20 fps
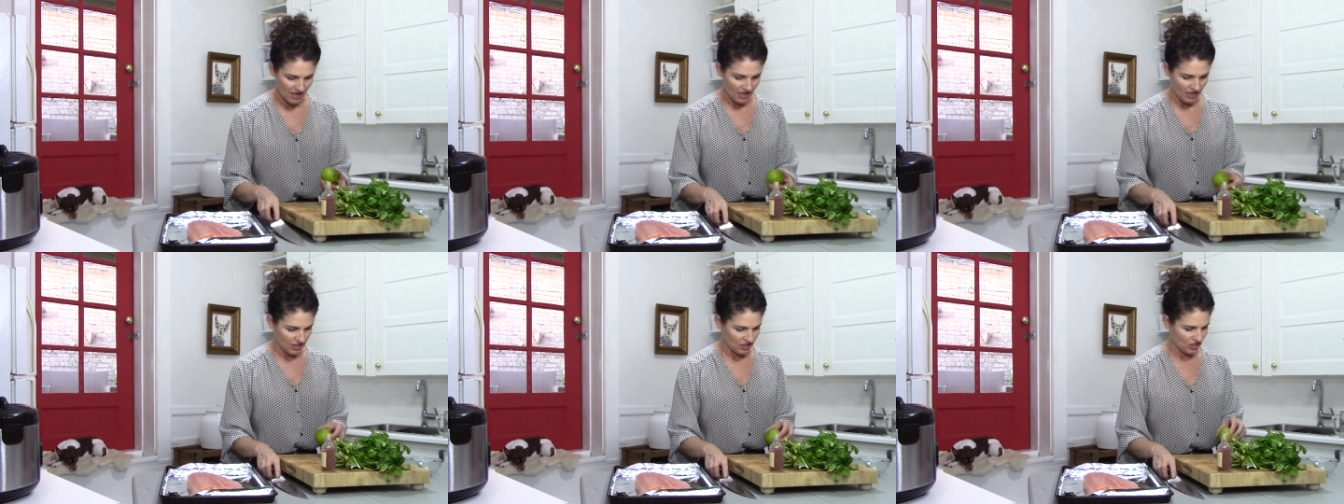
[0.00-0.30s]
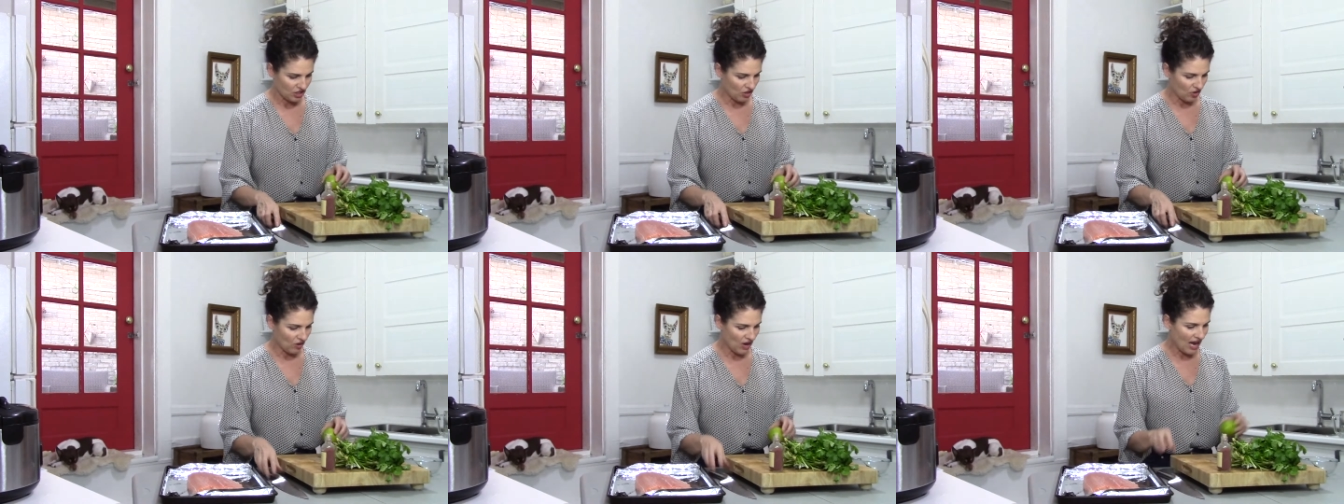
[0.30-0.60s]

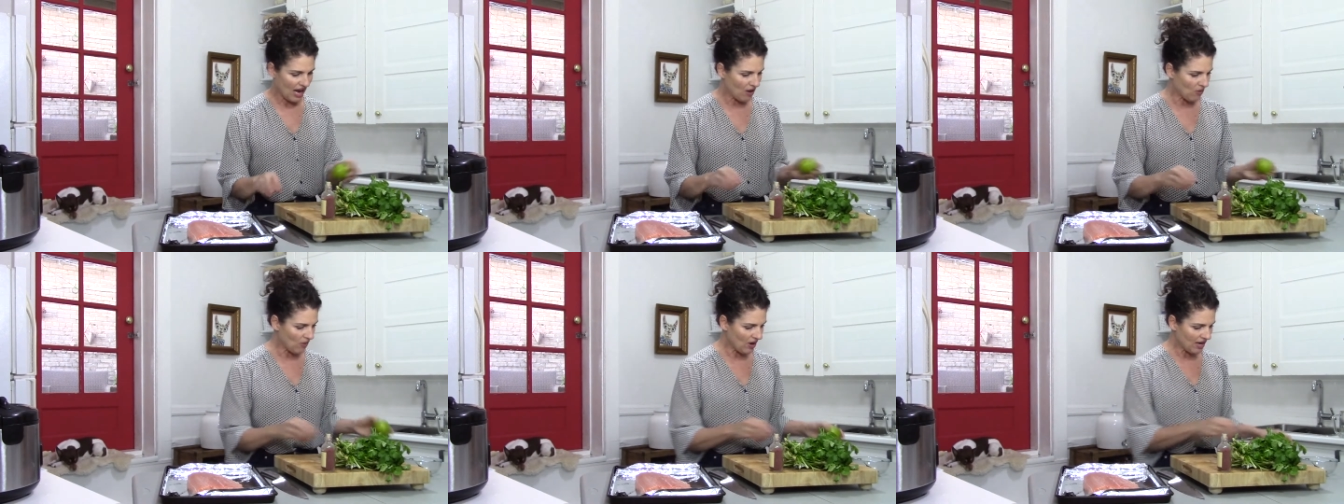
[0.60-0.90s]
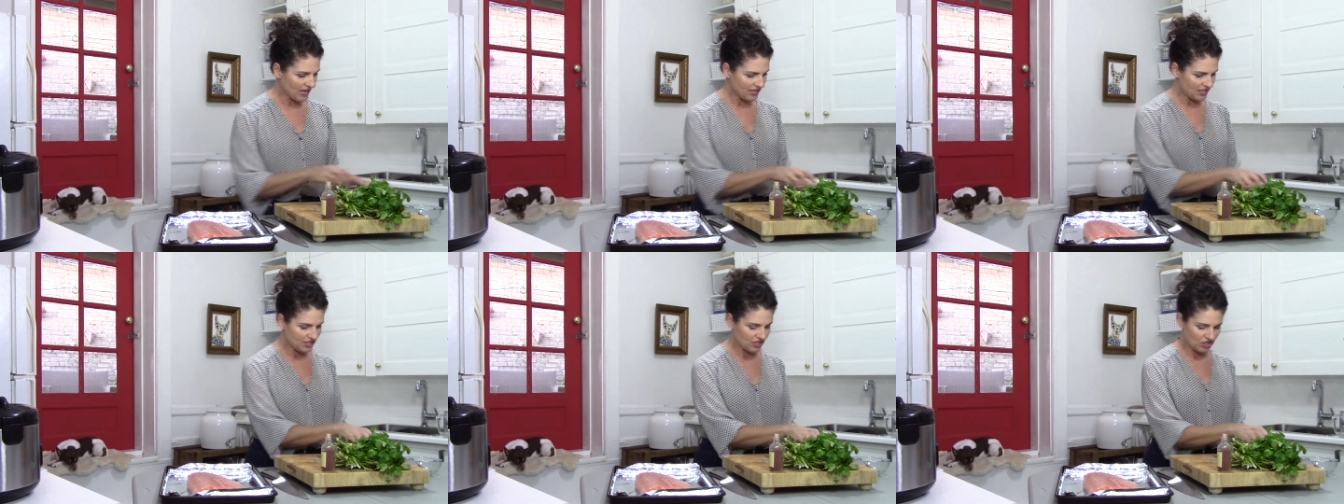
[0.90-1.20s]
So how
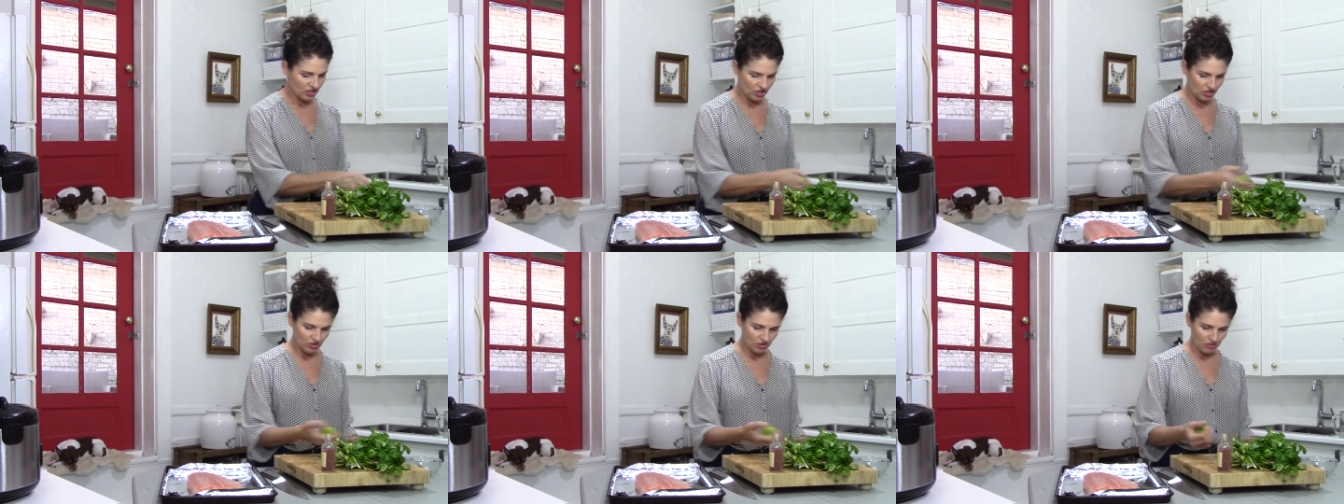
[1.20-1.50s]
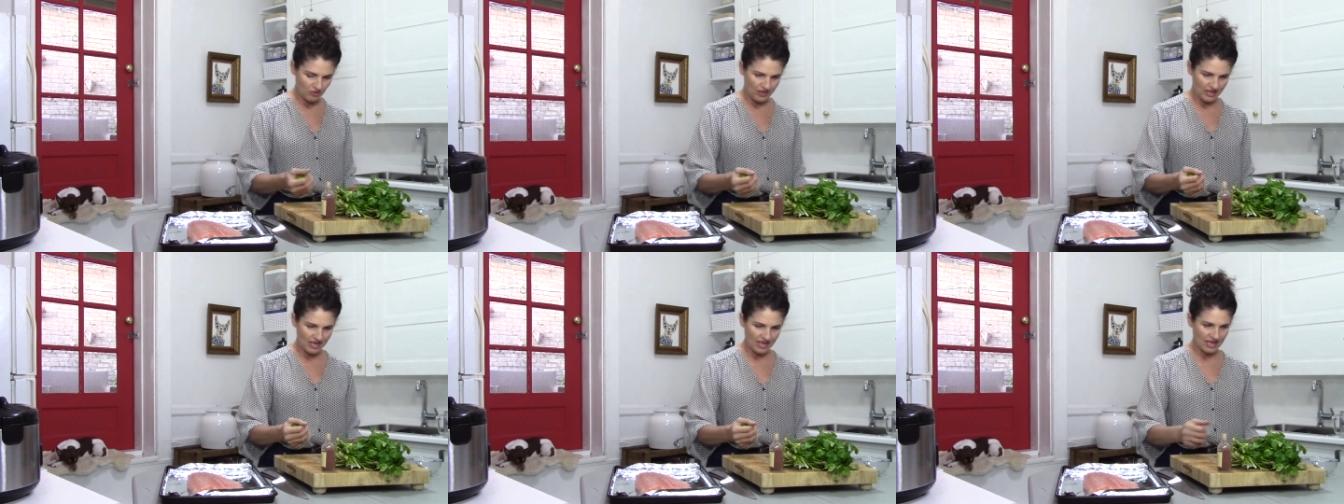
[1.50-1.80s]
I do
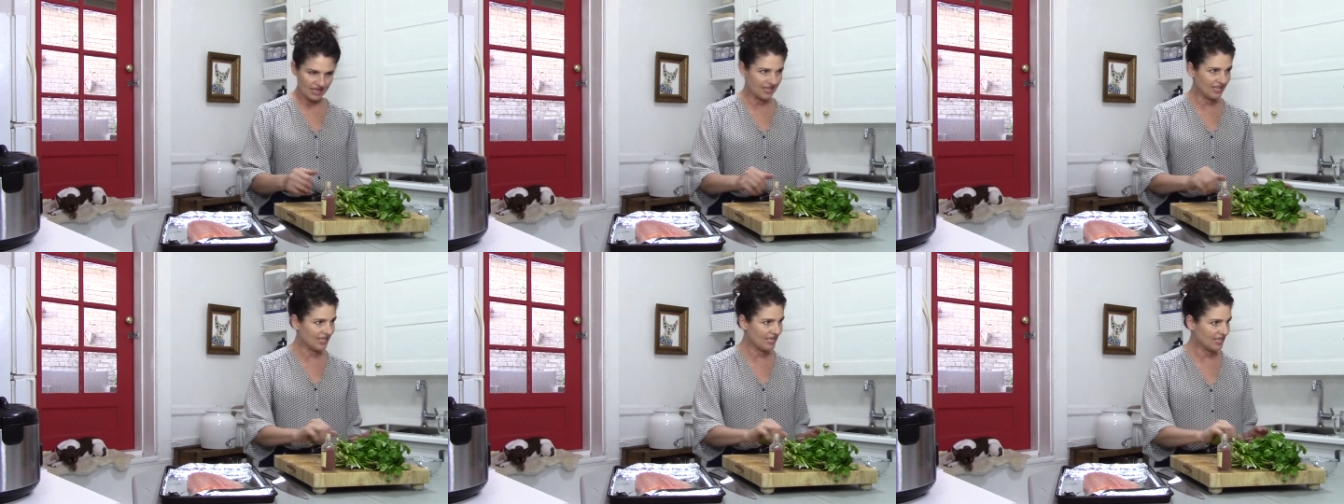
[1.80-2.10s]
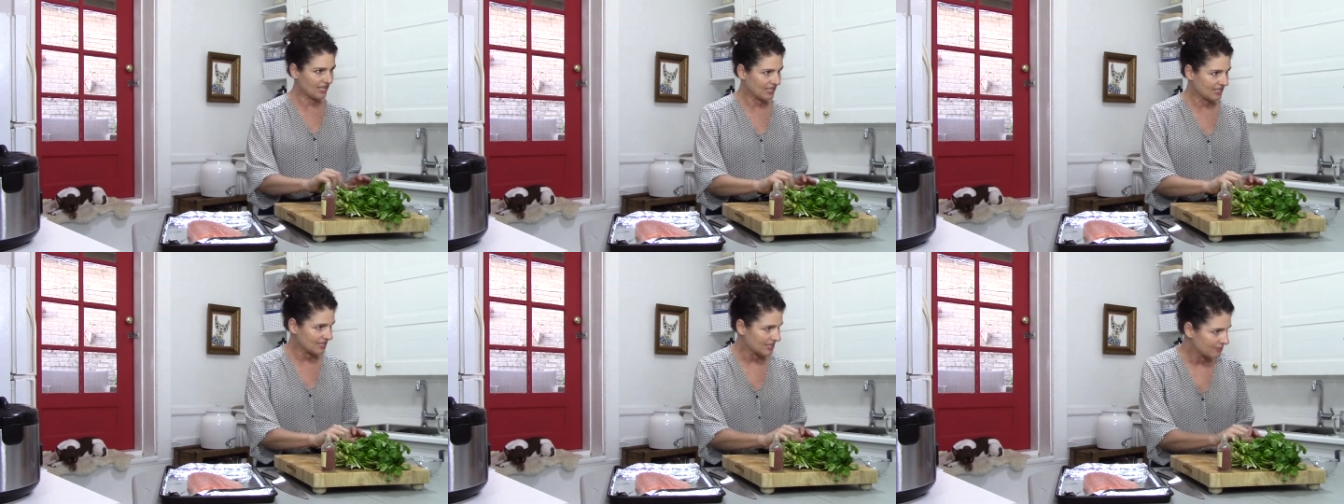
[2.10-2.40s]
it
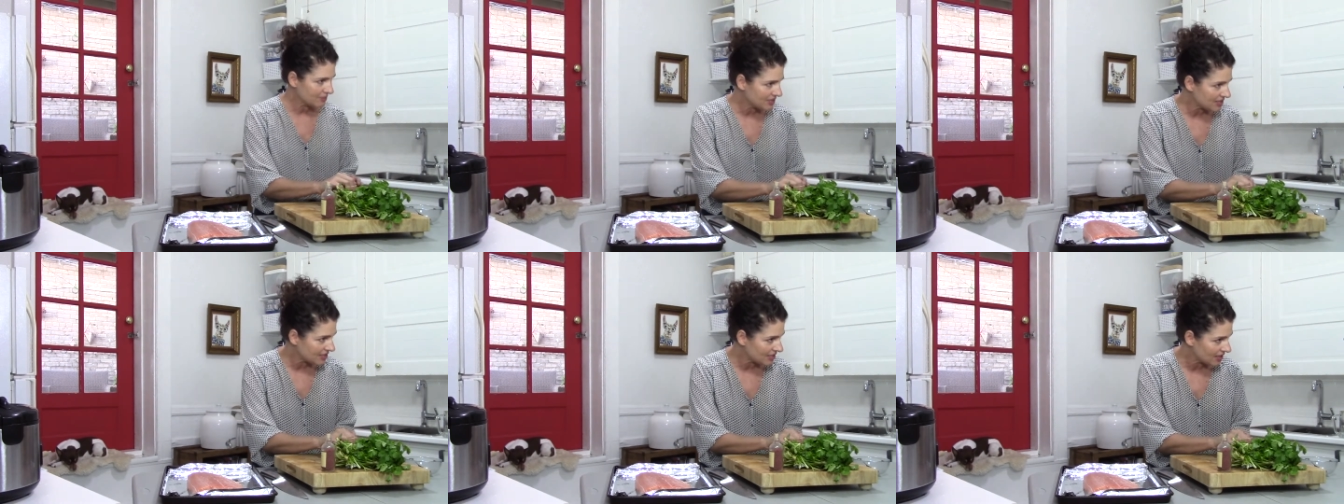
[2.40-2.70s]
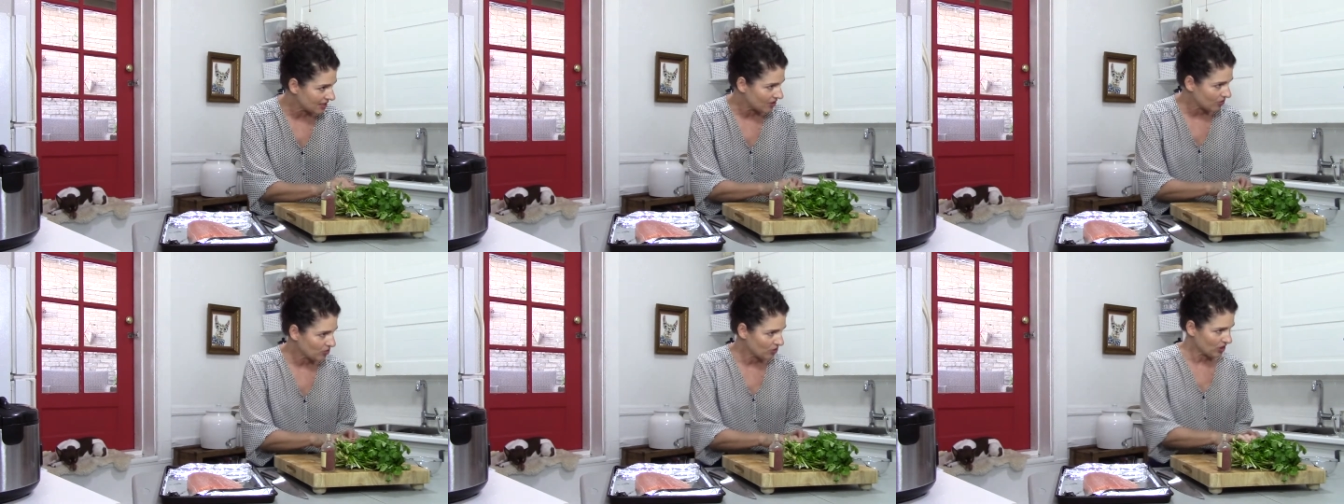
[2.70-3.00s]
is, let me see.
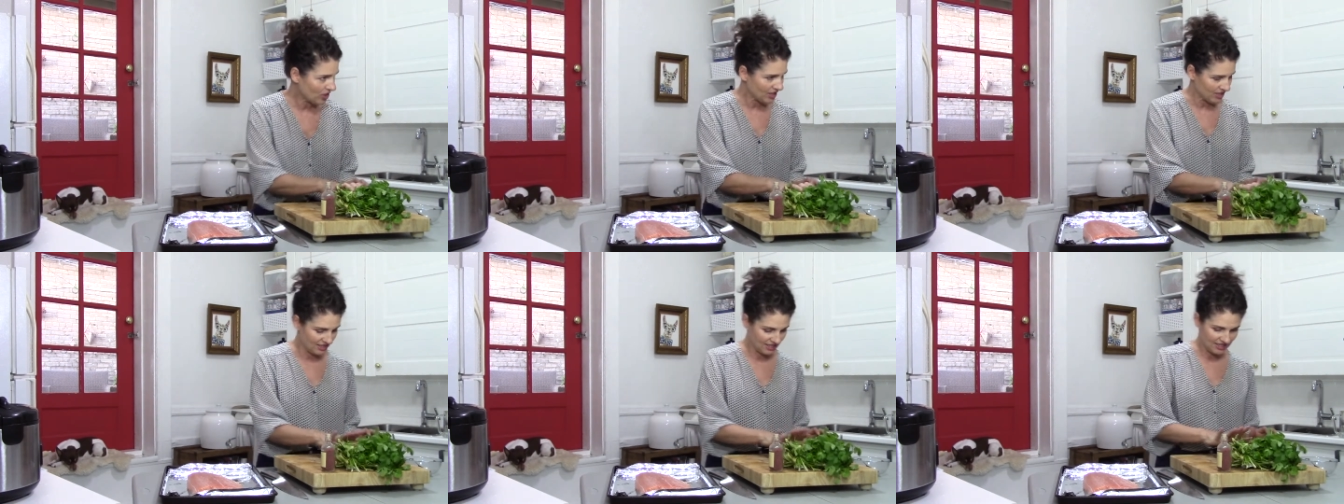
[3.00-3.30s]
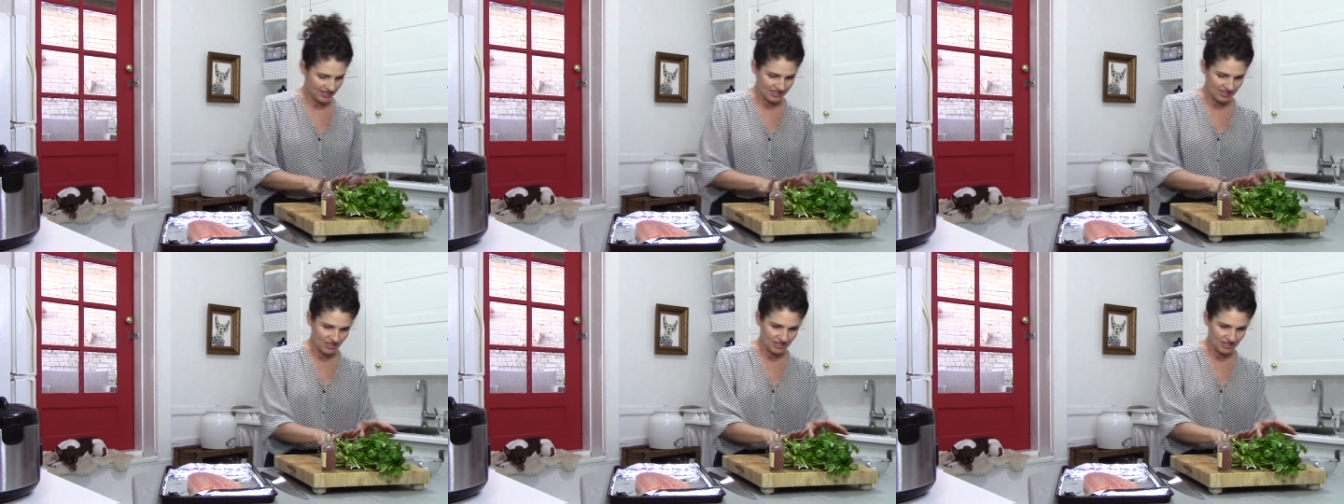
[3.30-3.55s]
Oh good, it's on